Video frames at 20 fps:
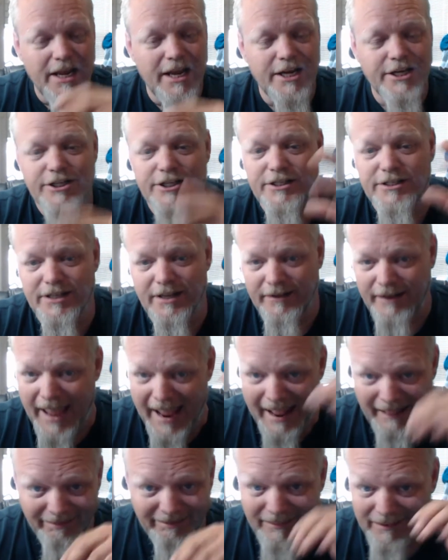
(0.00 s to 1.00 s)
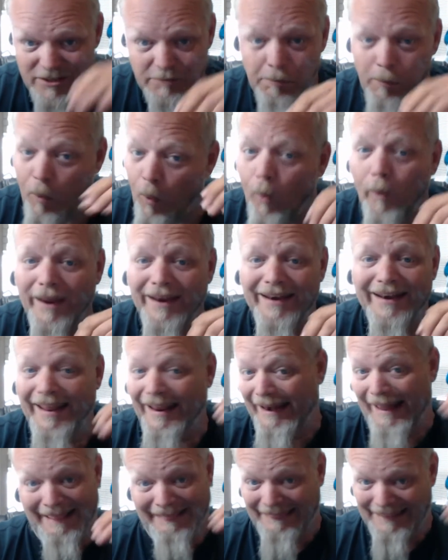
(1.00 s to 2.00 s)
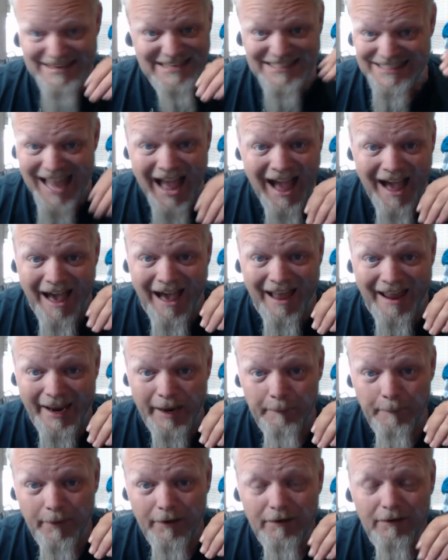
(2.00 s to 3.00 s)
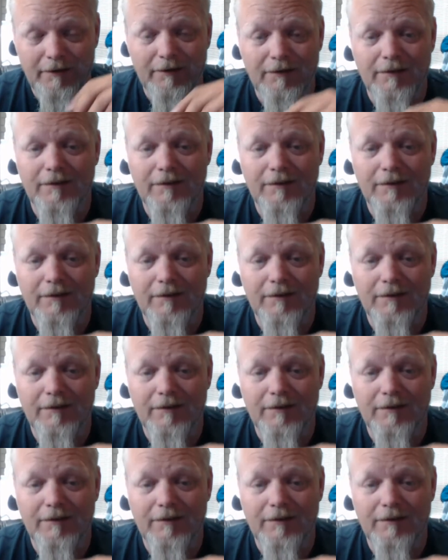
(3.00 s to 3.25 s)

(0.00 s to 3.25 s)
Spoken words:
It's just that at this point and at this time,